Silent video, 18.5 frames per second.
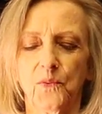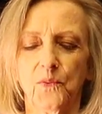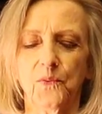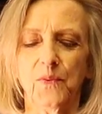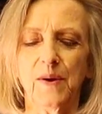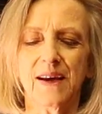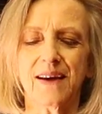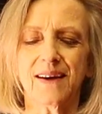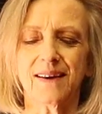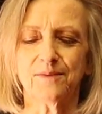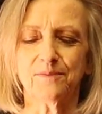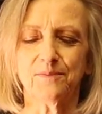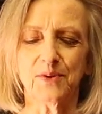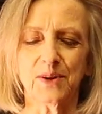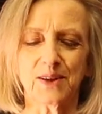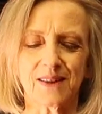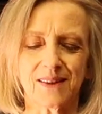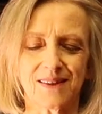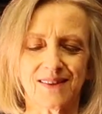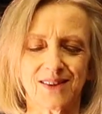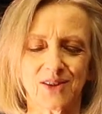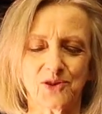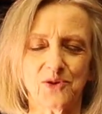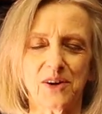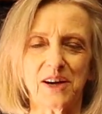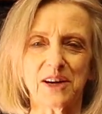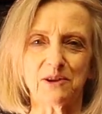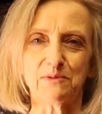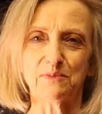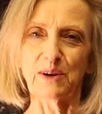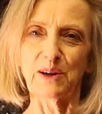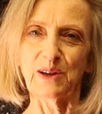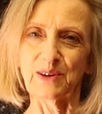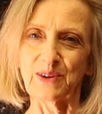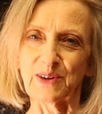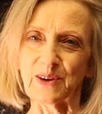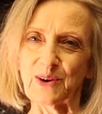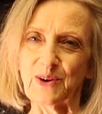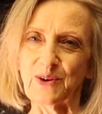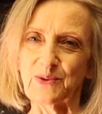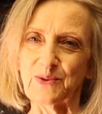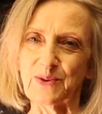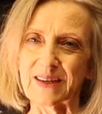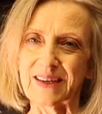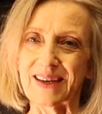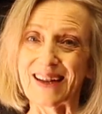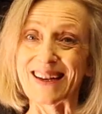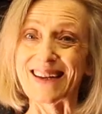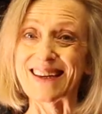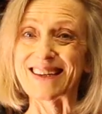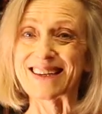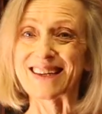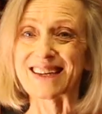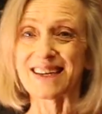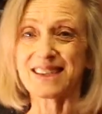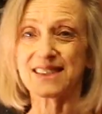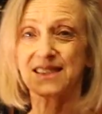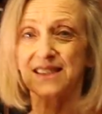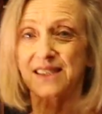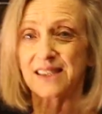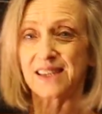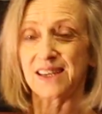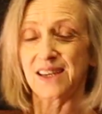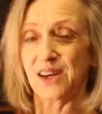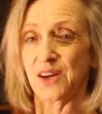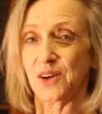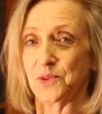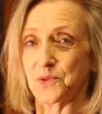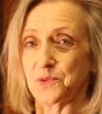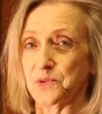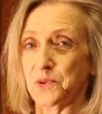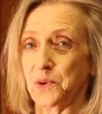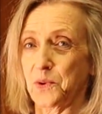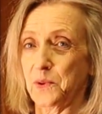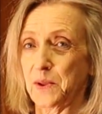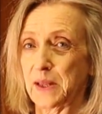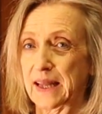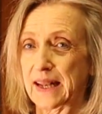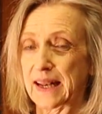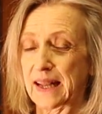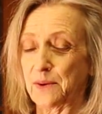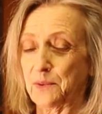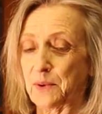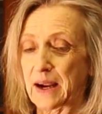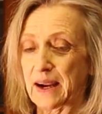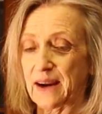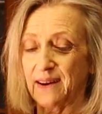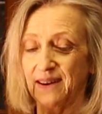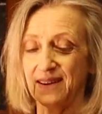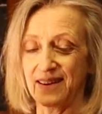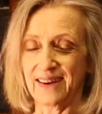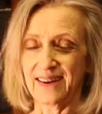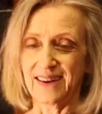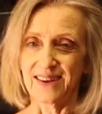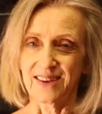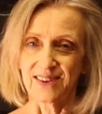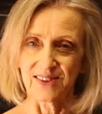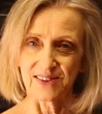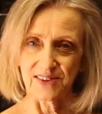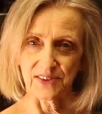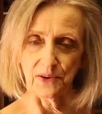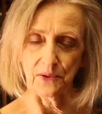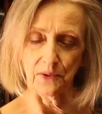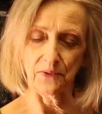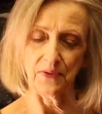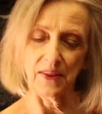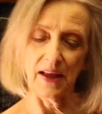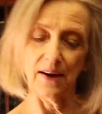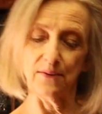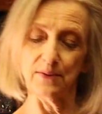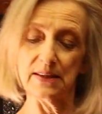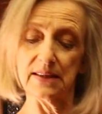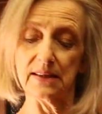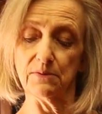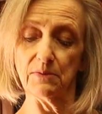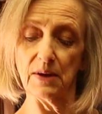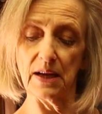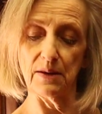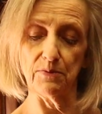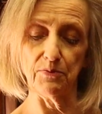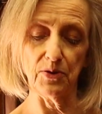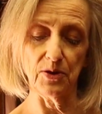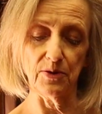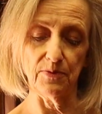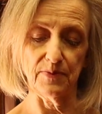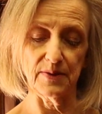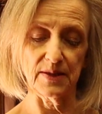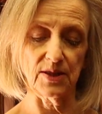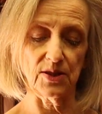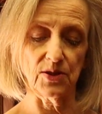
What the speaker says: We can put the dryer ball in the cone and it doesn't roll anywhere. So that was the main purpose.